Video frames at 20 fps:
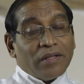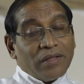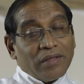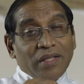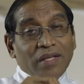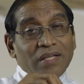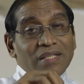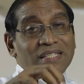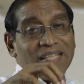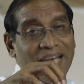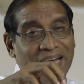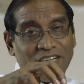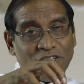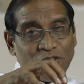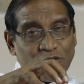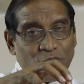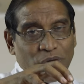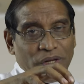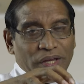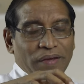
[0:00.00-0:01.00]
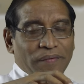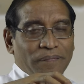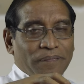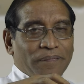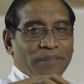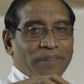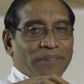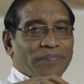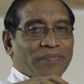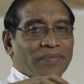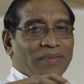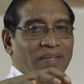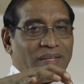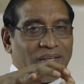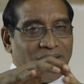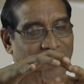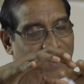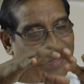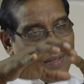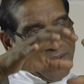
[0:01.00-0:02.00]
The sanctuary,
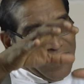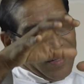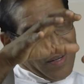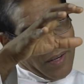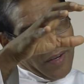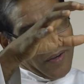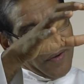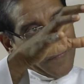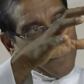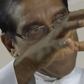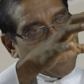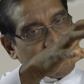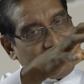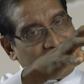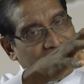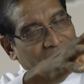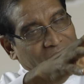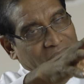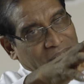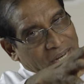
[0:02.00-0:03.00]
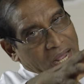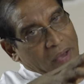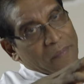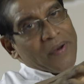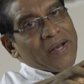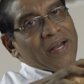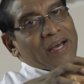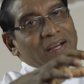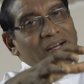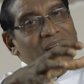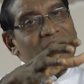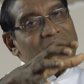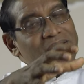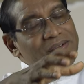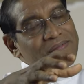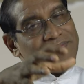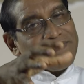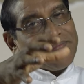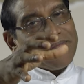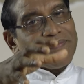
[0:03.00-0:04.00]
the tabernacle,
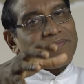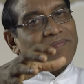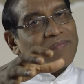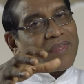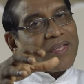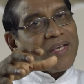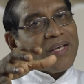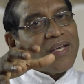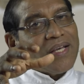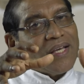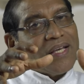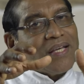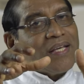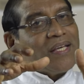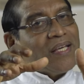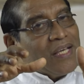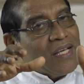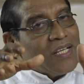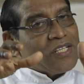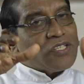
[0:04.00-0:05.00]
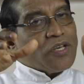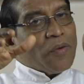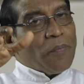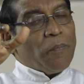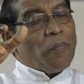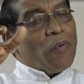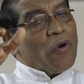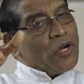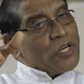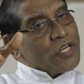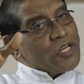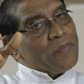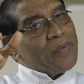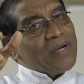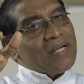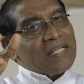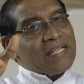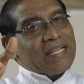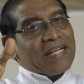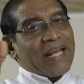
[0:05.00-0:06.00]
is a
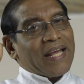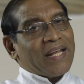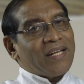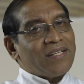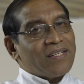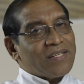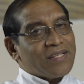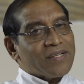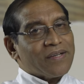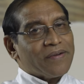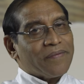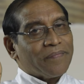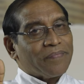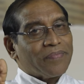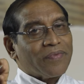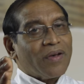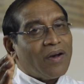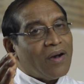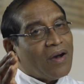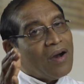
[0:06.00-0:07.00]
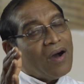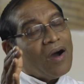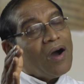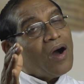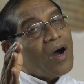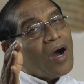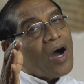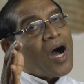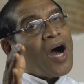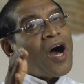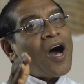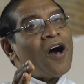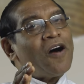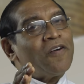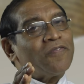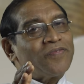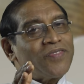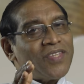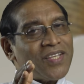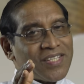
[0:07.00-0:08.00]
portable tent
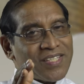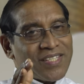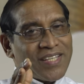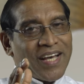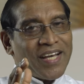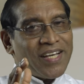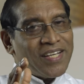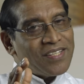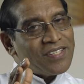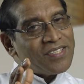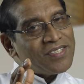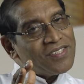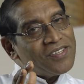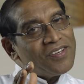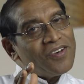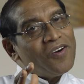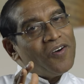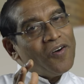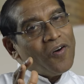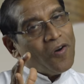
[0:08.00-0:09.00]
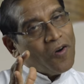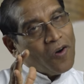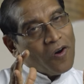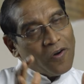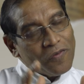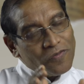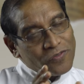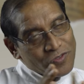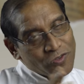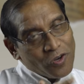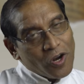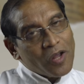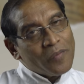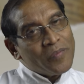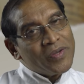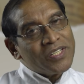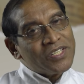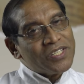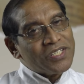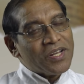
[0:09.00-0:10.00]
half the size of
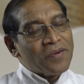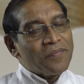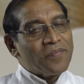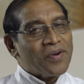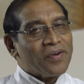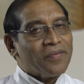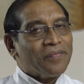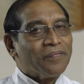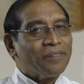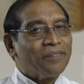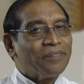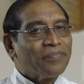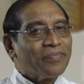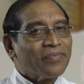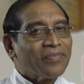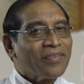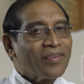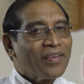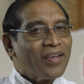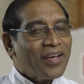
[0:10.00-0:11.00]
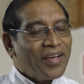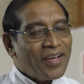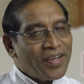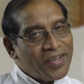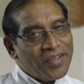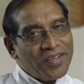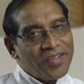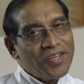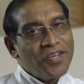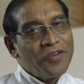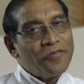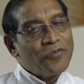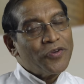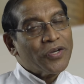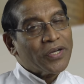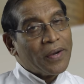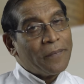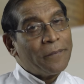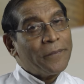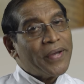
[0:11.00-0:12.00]
Solomon's temple, if
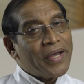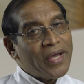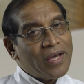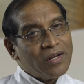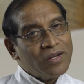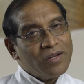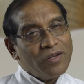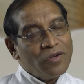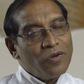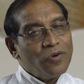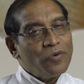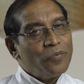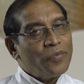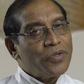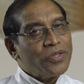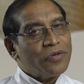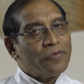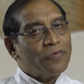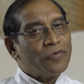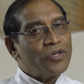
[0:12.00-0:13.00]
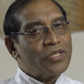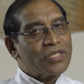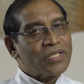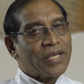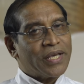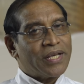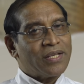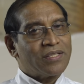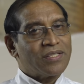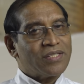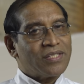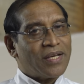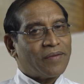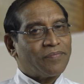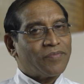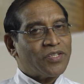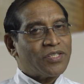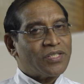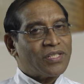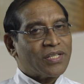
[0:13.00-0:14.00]
you compare with the 1 Kings
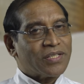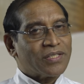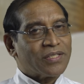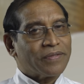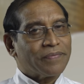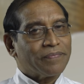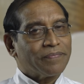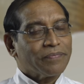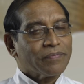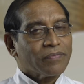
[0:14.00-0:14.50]
chapter 6.